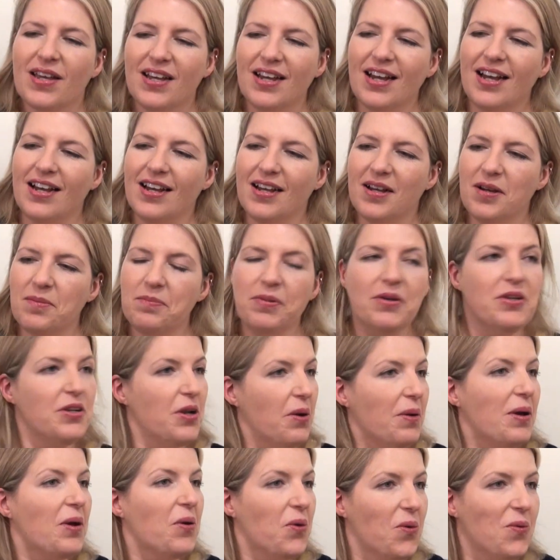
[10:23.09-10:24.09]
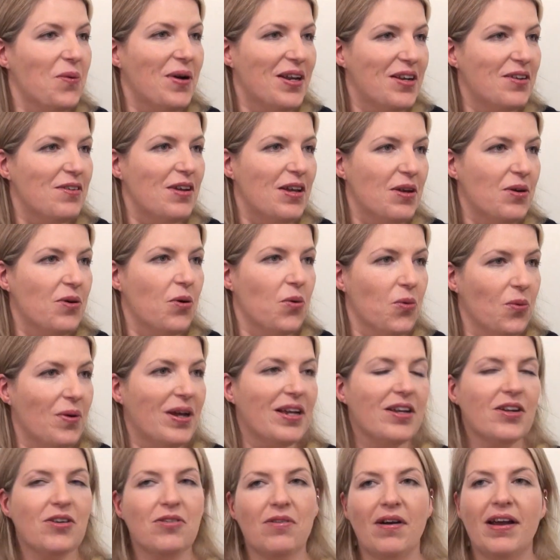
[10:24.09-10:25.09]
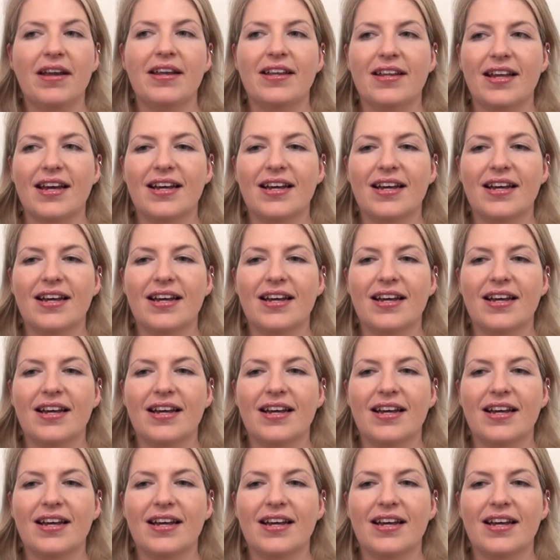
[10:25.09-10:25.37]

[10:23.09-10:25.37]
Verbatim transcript: Uh, but no, it all went, it all went great.